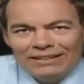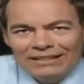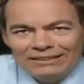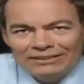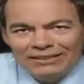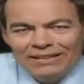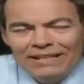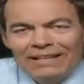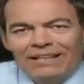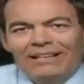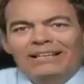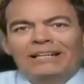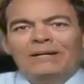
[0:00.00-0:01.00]
on this.
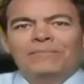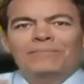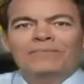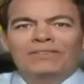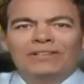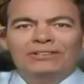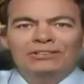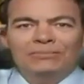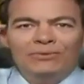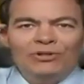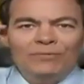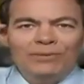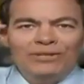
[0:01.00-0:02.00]
There's a
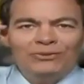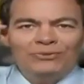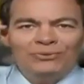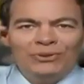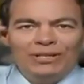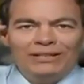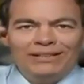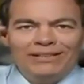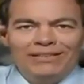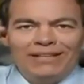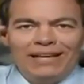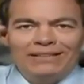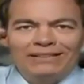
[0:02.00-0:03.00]
movement afoot
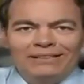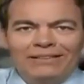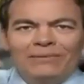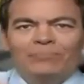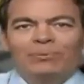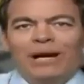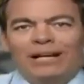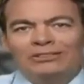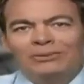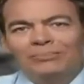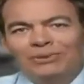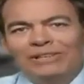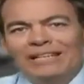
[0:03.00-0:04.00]
that
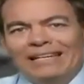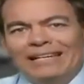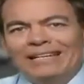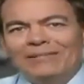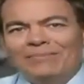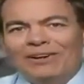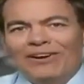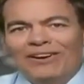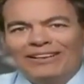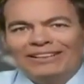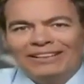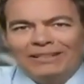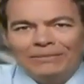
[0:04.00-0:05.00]
possibly in
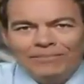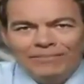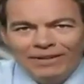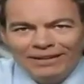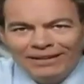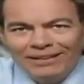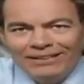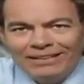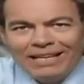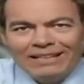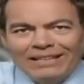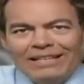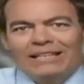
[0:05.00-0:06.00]
America
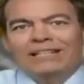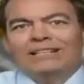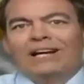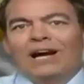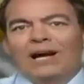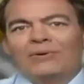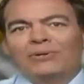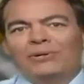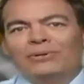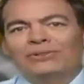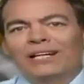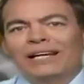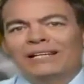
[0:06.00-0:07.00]
that a
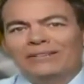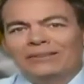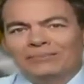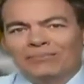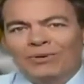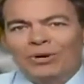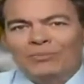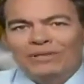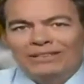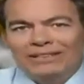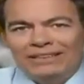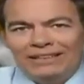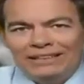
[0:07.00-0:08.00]
Cairo-like
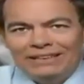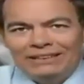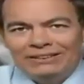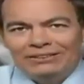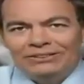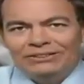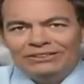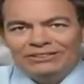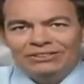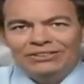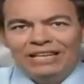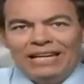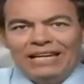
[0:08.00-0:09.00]
moment is
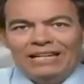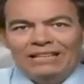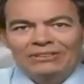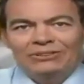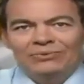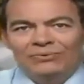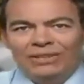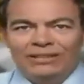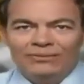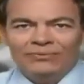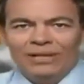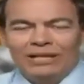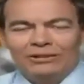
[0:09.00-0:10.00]
staged
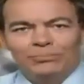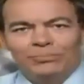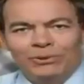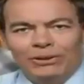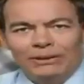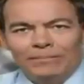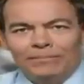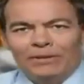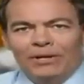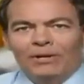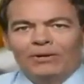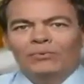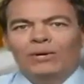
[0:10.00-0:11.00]
via Facebook
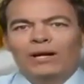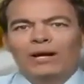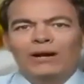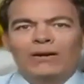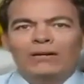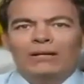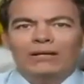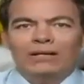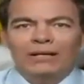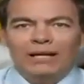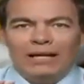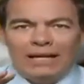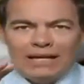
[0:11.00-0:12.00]
where
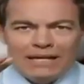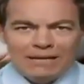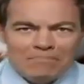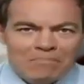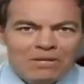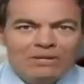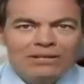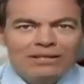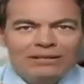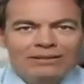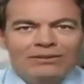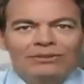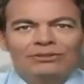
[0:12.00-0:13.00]
1
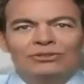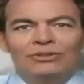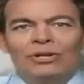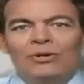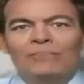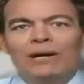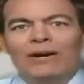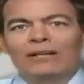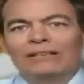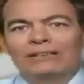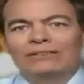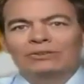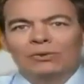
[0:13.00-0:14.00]
million or so
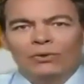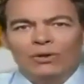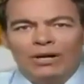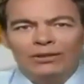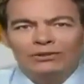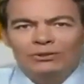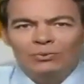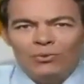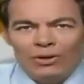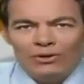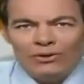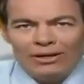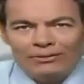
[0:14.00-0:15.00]
Americans who are
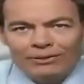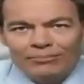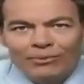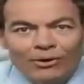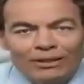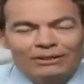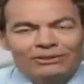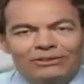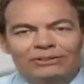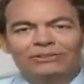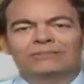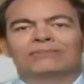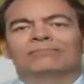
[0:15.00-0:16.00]
underwater on their
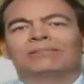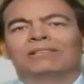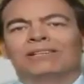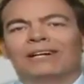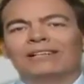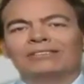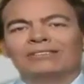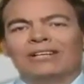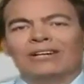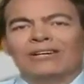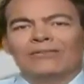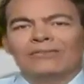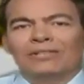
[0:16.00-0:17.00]
mortgages because
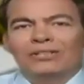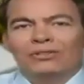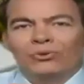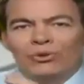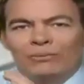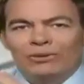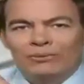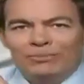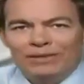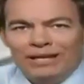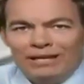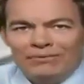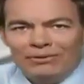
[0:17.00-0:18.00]
of the criminal
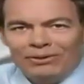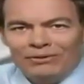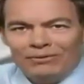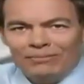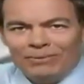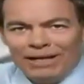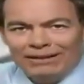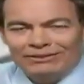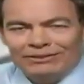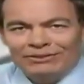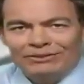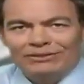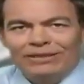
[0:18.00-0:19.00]
behavior of the
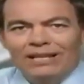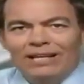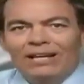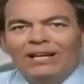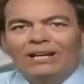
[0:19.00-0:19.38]
banksters